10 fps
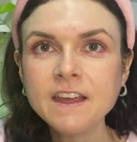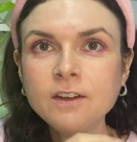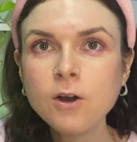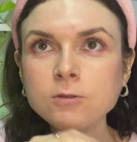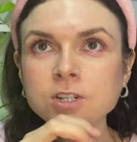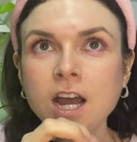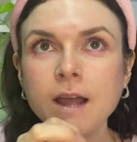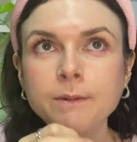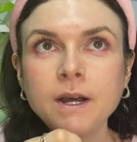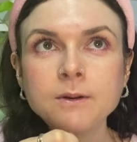the whole
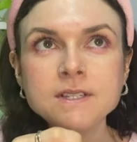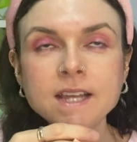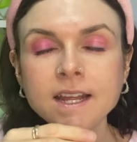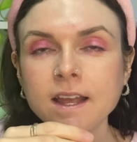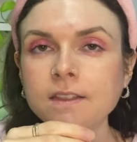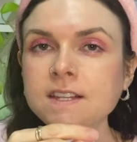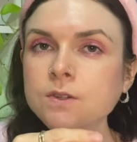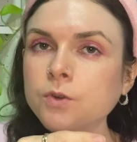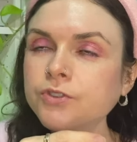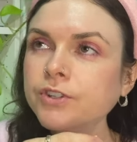time and I was like, this
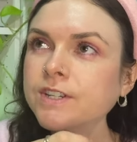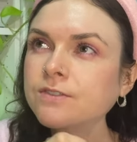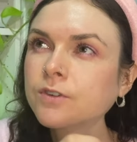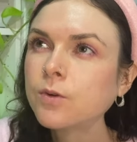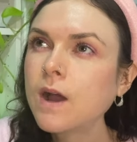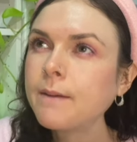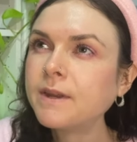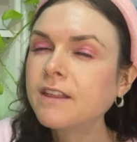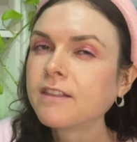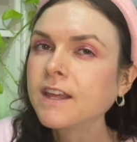also doesn't require me
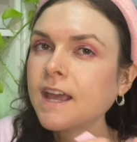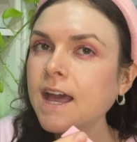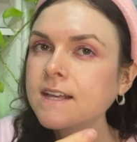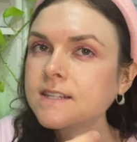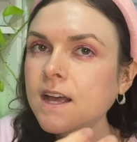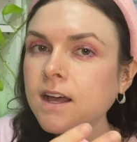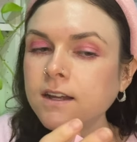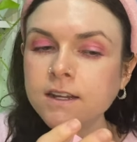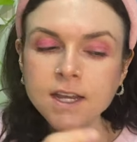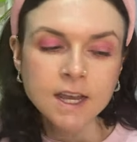to think as
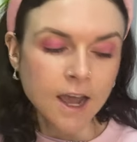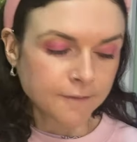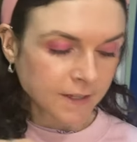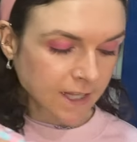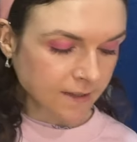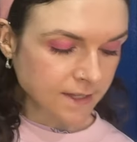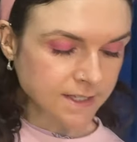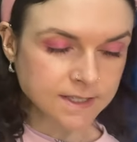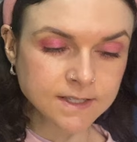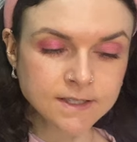hard. I feel like
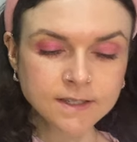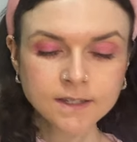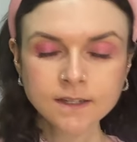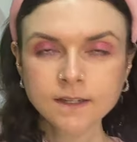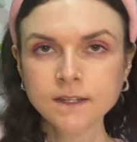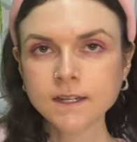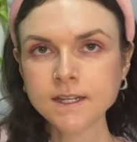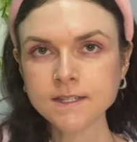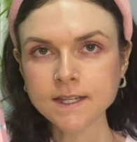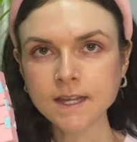this
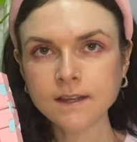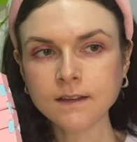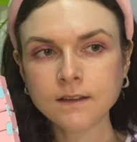is like